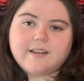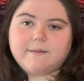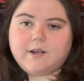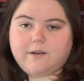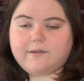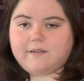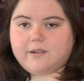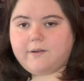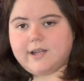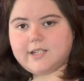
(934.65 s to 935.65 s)
let me know if you have
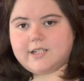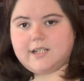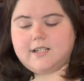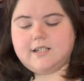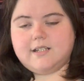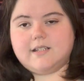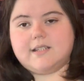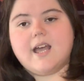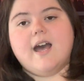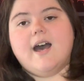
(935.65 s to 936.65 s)
any questions.